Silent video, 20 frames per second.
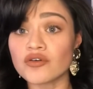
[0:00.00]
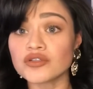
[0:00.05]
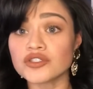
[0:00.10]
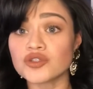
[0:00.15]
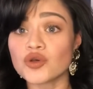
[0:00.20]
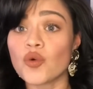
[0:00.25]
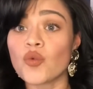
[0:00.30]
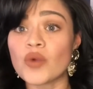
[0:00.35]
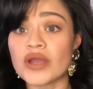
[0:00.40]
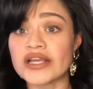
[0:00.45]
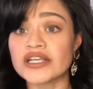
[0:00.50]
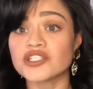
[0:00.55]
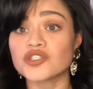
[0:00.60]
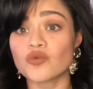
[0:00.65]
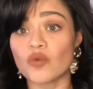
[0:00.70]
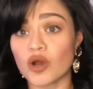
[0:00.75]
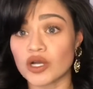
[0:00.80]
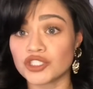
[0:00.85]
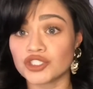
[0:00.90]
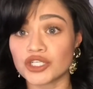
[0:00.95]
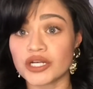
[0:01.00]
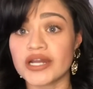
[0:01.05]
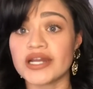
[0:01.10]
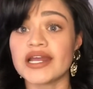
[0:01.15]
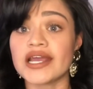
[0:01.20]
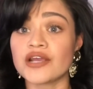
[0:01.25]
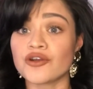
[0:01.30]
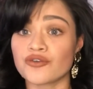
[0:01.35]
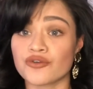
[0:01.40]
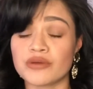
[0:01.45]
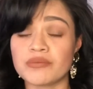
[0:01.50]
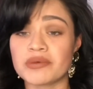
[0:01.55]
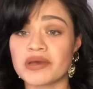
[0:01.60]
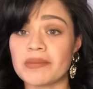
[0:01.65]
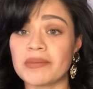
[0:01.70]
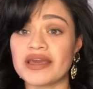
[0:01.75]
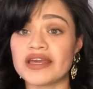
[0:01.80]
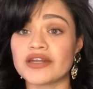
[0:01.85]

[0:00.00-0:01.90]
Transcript: so wing, squadron, and group commander,